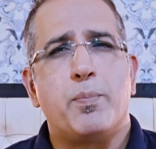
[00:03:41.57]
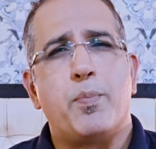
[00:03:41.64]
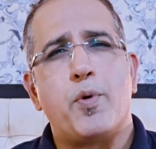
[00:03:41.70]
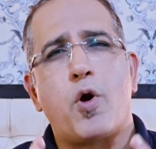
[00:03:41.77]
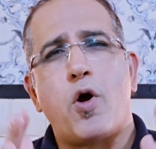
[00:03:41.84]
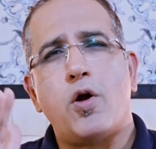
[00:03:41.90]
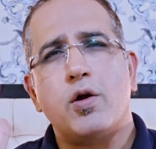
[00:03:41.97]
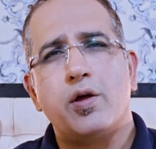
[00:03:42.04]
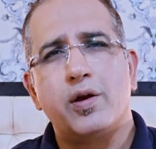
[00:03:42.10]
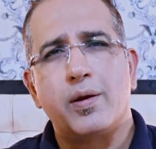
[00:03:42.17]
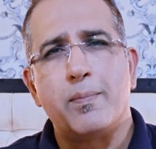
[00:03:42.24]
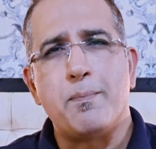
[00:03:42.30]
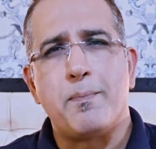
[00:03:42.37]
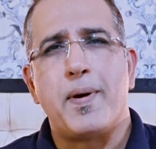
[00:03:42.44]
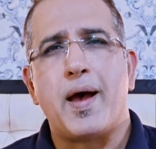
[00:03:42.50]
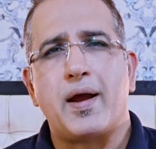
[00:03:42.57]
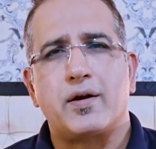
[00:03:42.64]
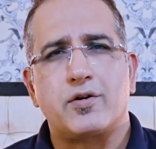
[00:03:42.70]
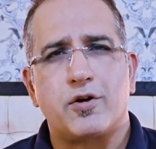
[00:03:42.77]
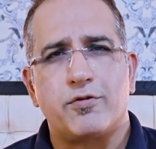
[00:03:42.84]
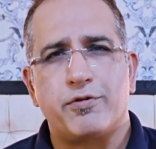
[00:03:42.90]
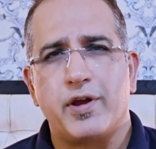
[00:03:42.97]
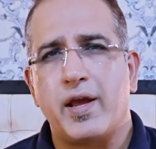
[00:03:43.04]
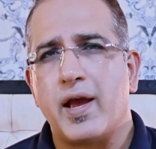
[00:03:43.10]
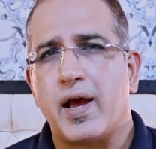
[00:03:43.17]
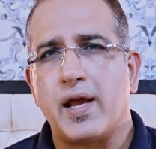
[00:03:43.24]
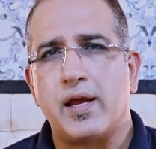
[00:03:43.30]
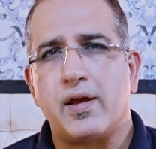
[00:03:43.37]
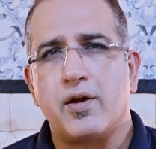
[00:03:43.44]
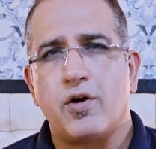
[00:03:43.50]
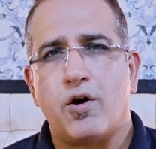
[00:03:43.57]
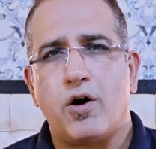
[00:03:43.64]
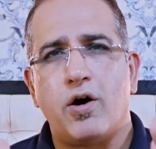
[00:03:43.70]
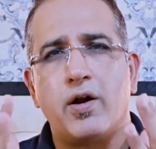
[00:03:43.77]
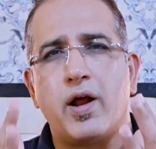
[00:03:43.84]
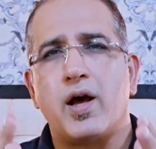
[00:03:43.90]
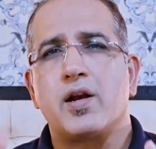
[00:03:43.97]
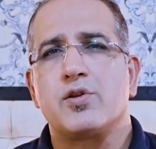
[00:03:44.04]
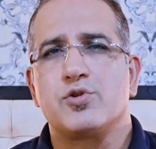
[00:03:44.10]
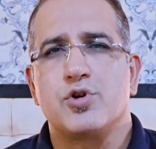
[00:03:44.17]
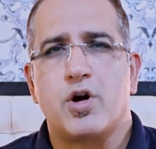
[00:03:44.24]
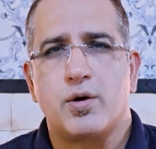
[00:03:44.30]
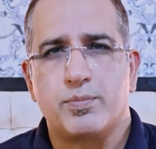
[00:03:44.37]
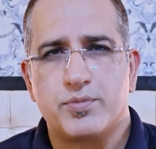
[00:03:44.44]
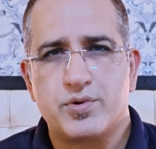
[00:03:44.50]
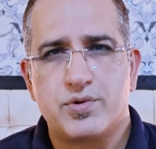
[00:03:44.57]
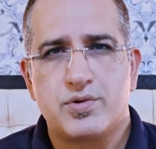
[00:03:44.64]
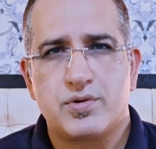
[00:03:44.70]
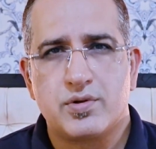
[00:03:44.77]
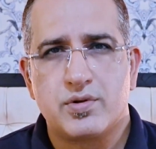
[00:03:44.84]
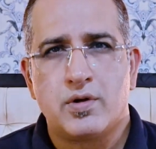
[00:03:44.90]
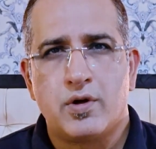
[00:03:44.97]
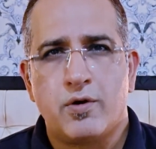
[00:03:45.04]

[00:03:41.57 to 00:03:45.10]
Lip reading: broader impact of AI on our jobs?